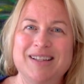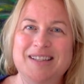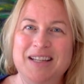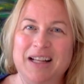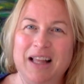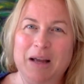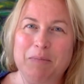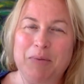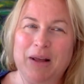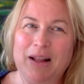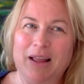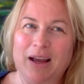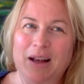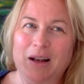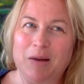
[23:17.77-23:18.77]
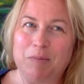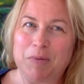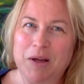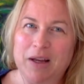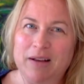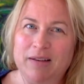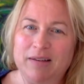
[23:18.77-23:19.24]
See light, be light,
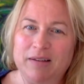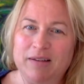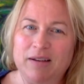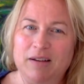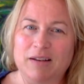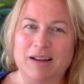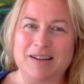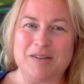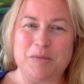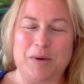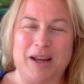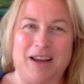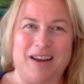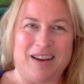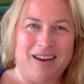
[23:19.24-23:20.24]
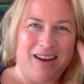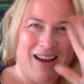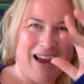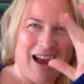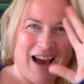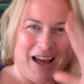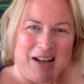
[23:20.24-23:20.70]
and peace until next week.
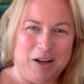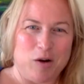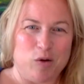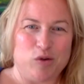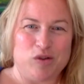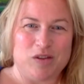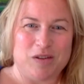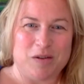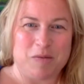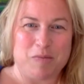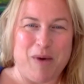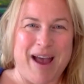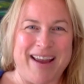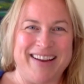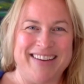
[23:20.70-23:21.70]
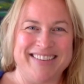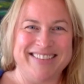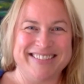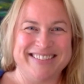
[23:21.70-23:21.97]
Adios. Bye.